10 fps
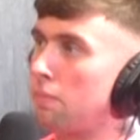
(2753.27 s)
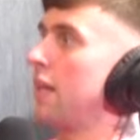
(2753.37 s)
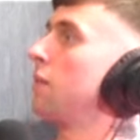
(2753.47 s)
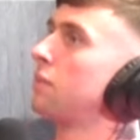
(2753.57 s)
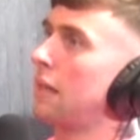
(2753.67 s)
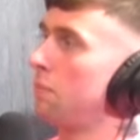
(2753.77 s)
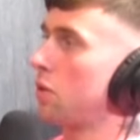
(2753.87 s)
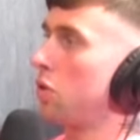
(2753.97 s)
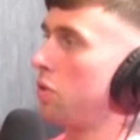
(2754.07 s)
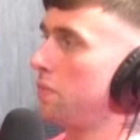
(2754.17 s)
momentum, keeping
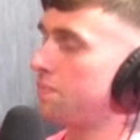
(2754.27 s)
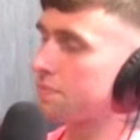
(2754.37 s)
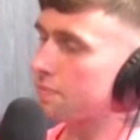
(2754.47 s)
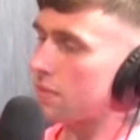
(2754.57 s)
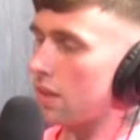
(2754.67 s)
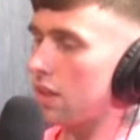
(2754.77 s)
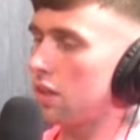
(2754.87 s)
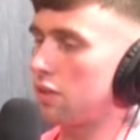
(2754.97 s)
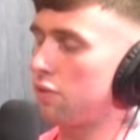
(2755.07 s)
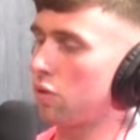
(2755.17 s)
it going. Yeah.
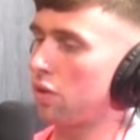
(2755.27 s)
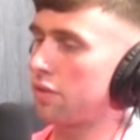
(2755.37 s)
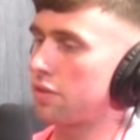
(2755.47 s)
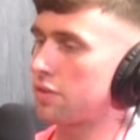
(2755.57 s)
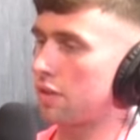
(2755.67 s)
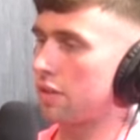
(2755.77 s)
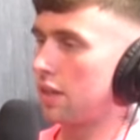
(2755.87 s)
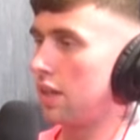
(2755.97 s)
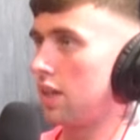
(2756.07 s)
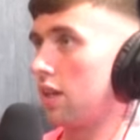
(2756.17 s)
The 400s are
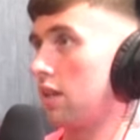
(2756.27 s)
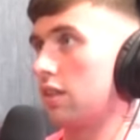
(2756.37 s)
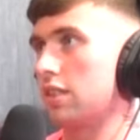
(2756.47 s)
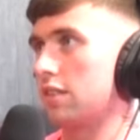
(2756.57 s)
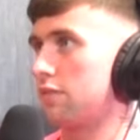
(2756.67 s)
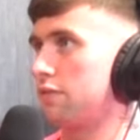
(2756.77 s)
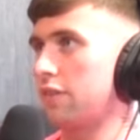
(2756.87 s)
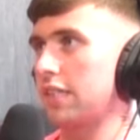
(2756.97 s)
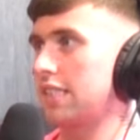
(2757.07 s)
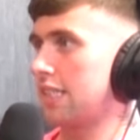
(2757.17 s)

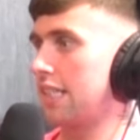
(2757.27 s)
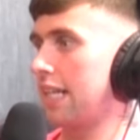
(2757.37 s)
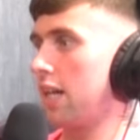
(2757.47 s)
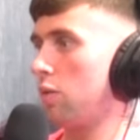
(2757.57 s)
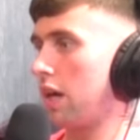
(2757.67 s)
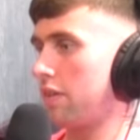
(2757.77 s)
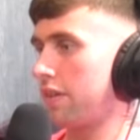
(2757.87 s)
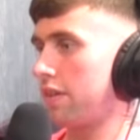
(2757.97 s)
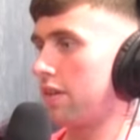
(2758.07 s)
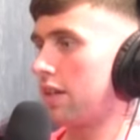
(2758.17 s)
50, 60 kilo
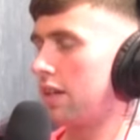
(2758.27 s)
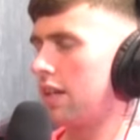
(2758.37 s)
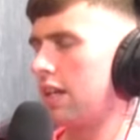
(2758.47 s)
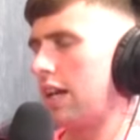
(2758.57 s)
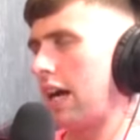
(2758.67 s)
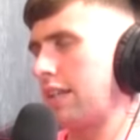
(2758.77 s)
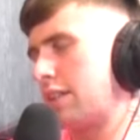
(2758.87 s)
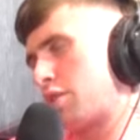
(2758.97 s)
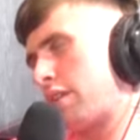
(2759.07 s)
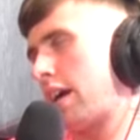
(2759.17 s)
heavier, and
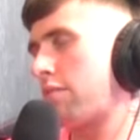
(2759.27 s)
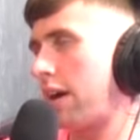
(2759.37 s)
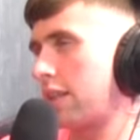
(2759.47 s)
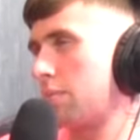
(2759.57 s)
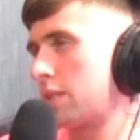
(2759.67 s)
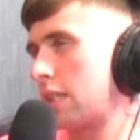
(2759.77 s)
you try ride them